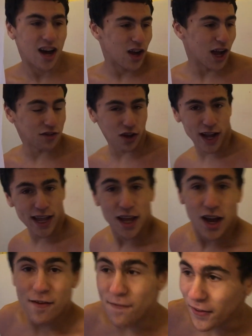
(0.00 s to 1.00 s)
Cause, okay,
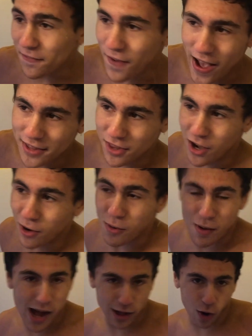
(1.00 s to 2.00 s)
fun fact though,
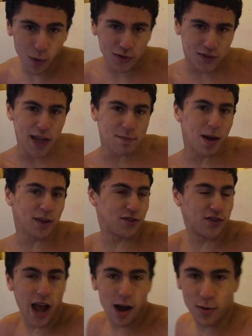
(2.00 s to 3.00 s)
I always take my
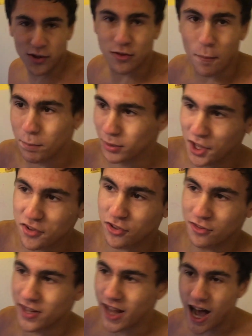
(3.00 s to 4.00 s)
showers
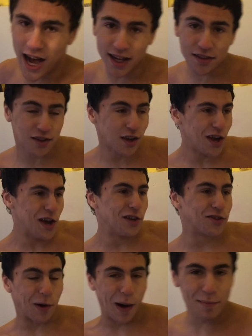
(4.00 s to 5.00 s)
blistering hot,
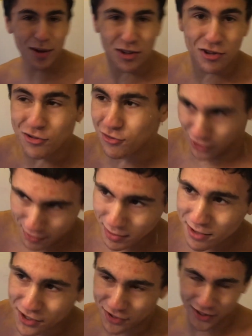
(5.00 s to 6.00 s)
so I'm
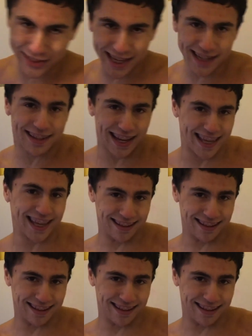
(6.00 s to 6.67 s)
extremely resilient to heat.